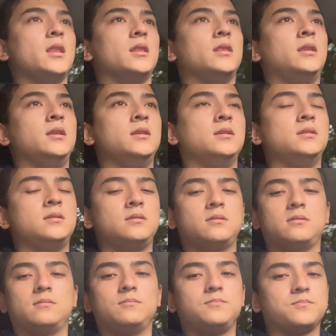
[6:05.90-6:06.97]

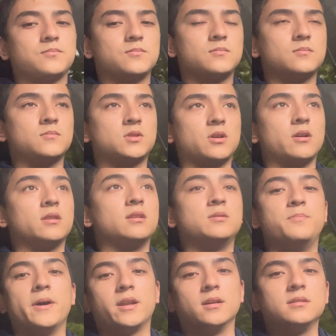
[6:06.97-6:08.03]
these
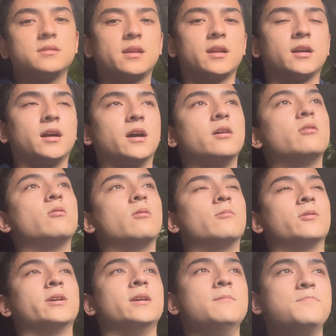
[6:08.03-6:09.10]
bettas that I got
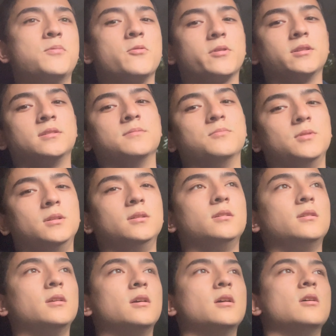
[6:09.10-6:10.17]
were imported to me.
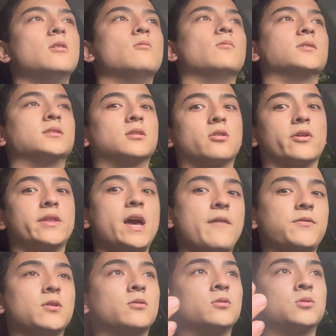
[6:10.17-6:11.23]
What's it called? They
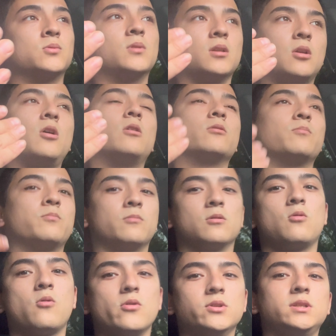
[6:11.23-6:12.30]
have to go through a long
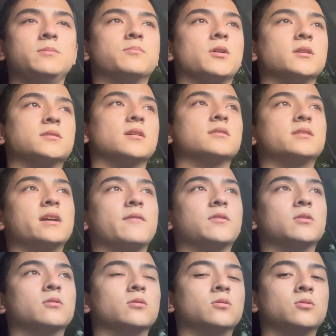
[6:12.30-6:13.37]
quarantine process. They have
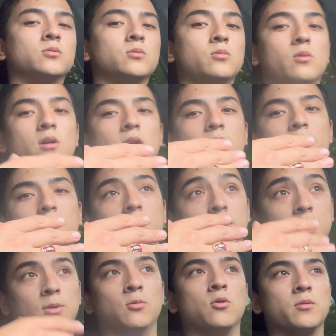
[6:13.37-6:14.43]
to go through a
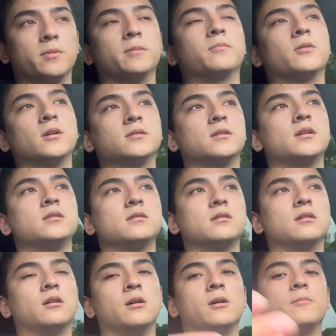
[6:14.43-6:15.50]
deworming process,
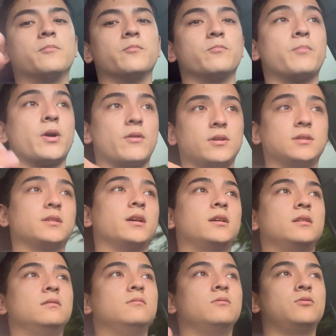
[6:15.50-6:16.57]

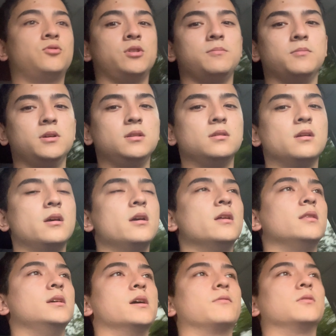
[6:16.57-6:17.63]
parasite treatment.
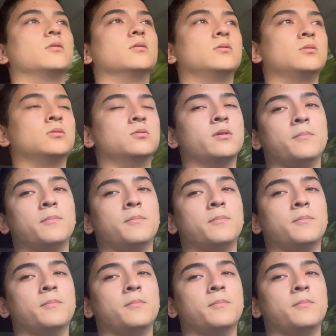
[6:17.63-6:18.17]
They have to go through a